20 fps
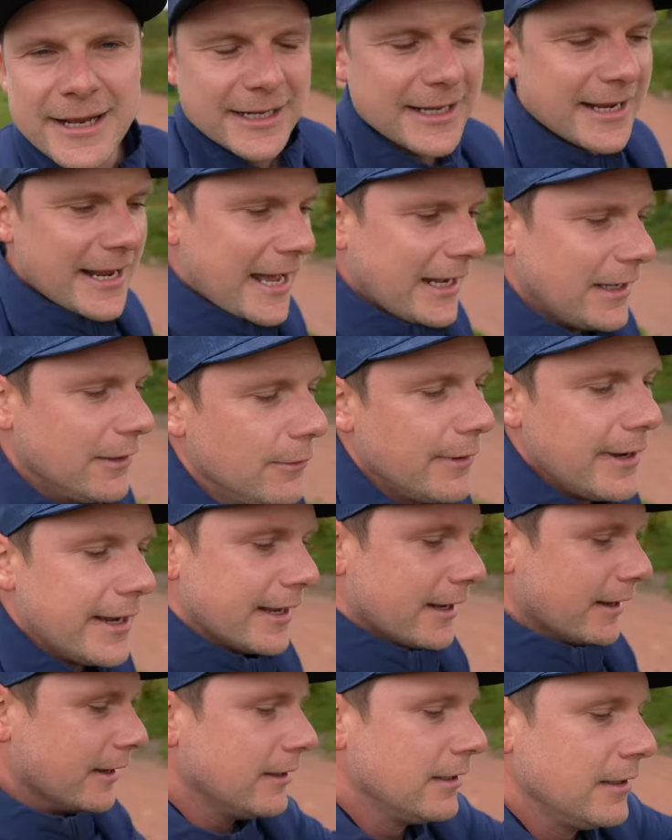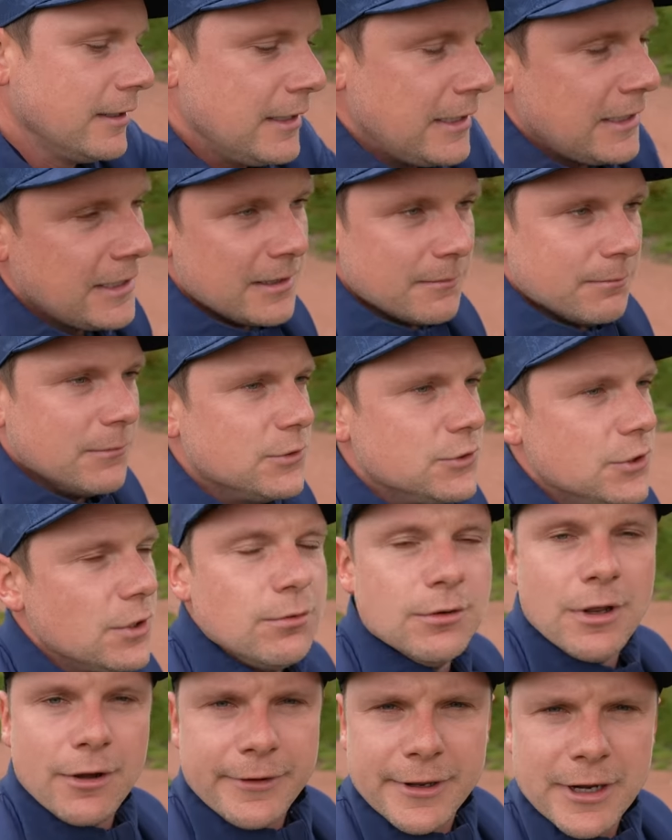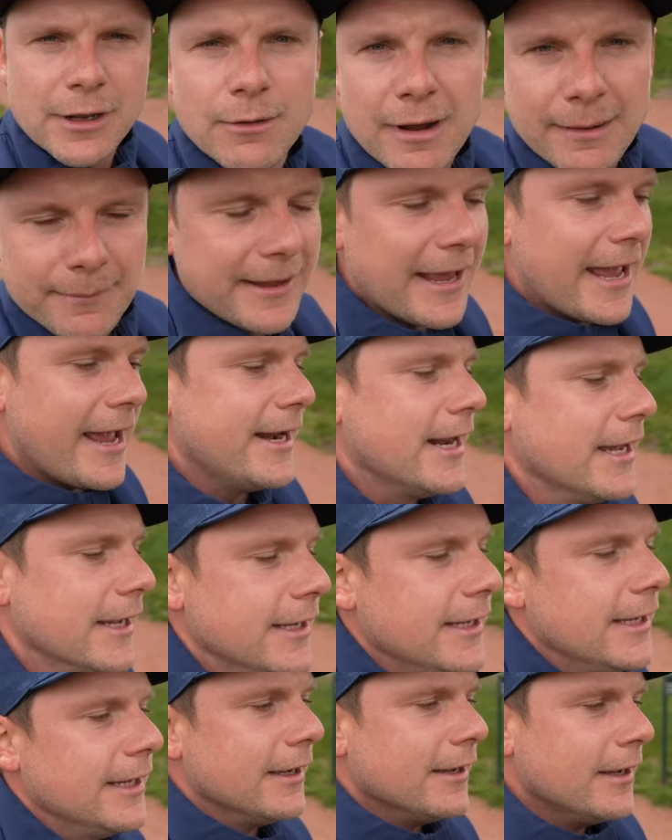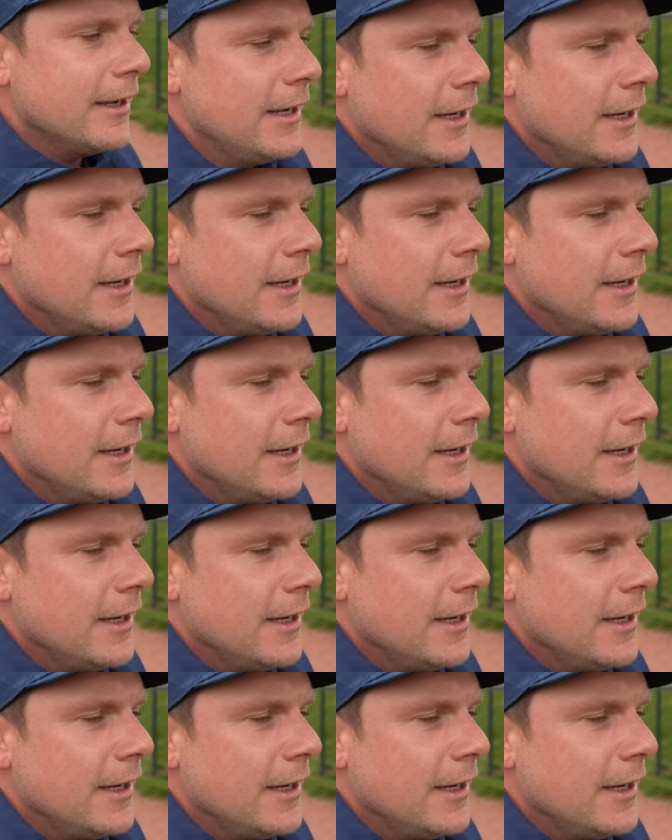a Callaway, a Mizuno, you know what I'm getting at here,